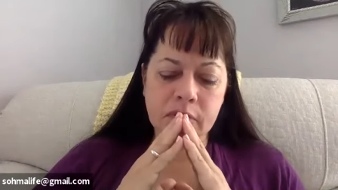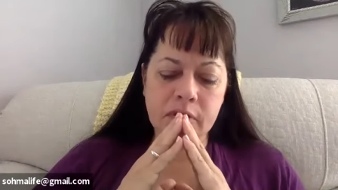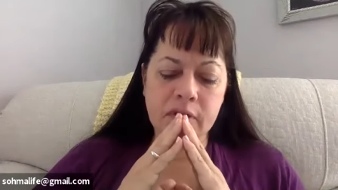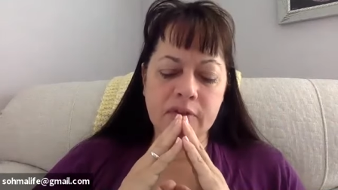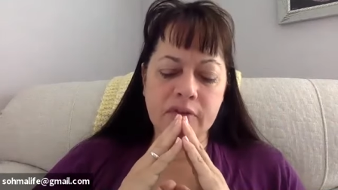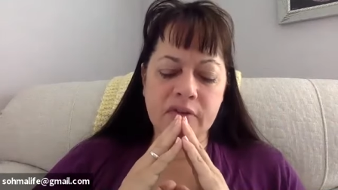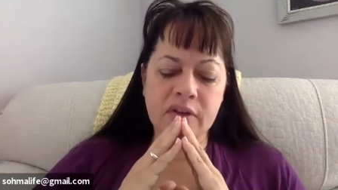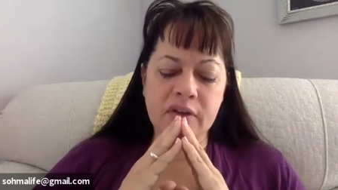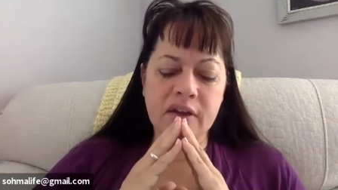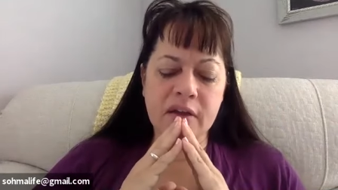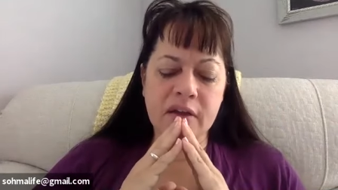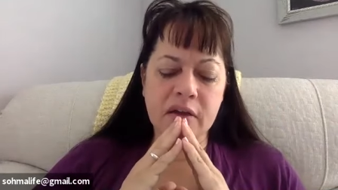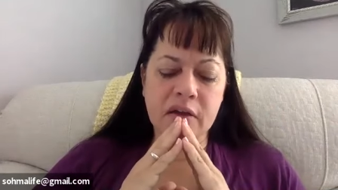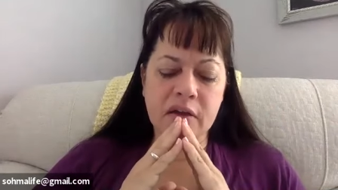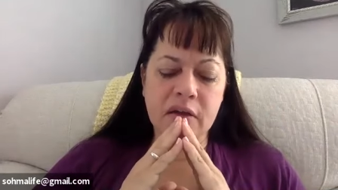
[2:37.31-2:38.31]
and
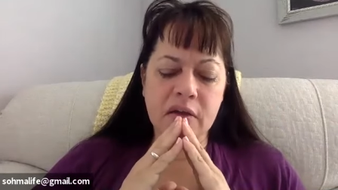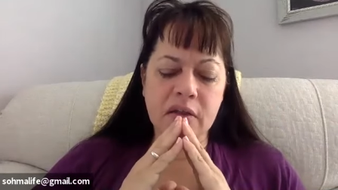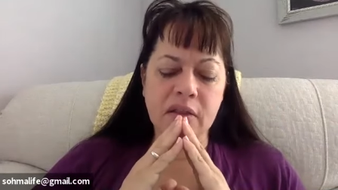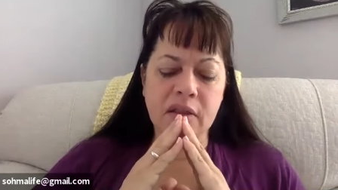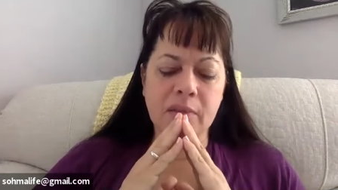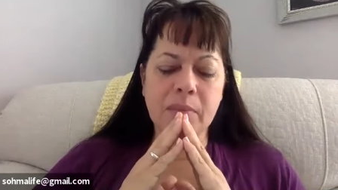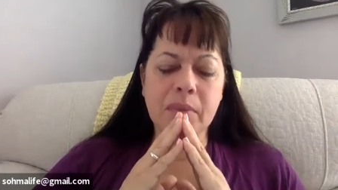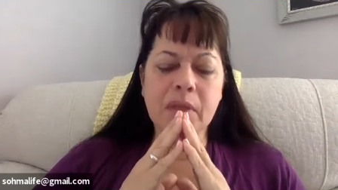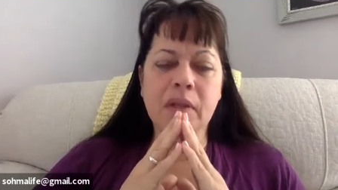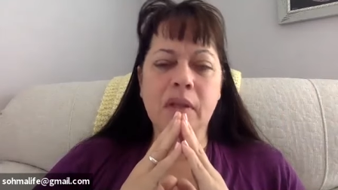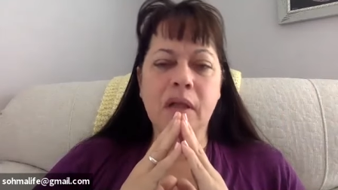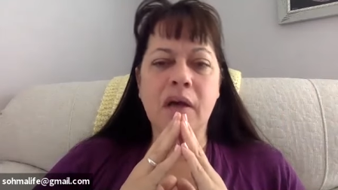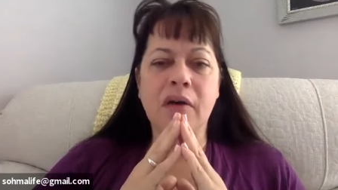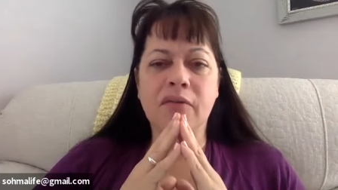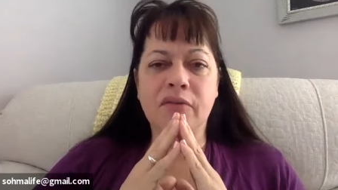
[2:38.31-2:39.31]
say, let me
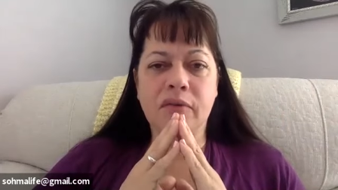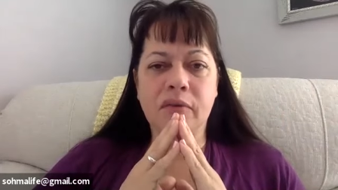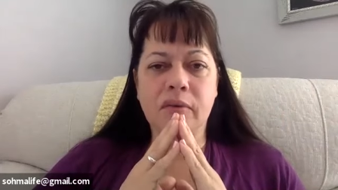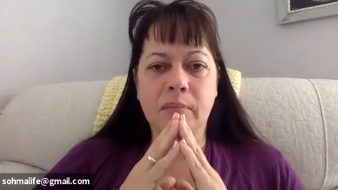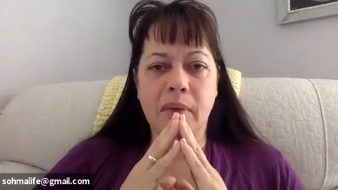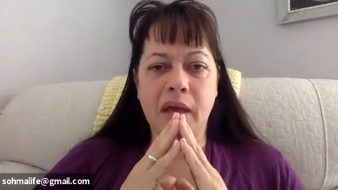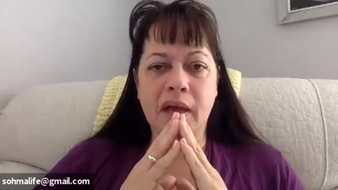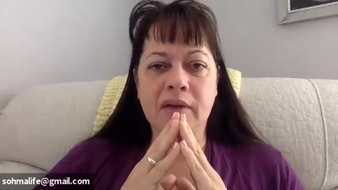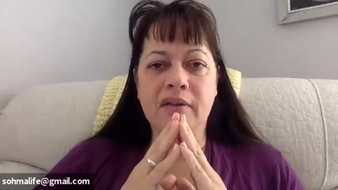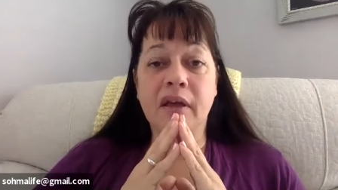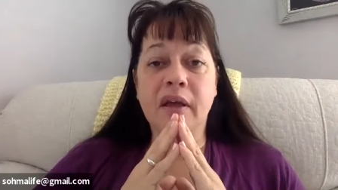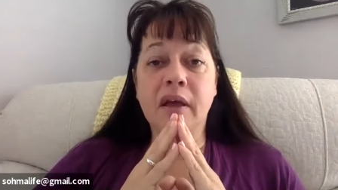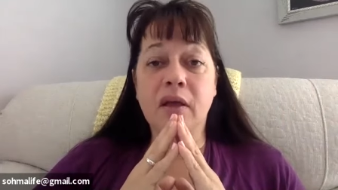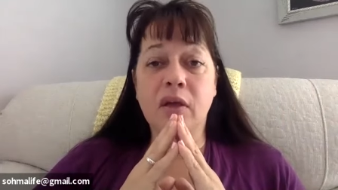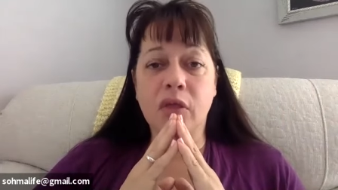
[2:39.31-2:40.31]
love back to
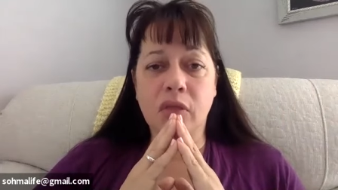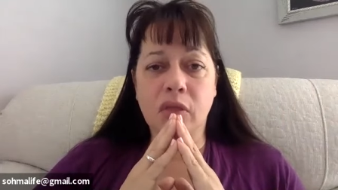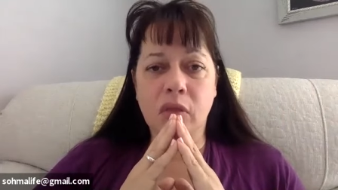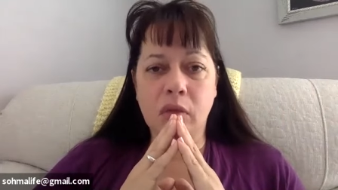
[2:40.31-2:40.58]
health.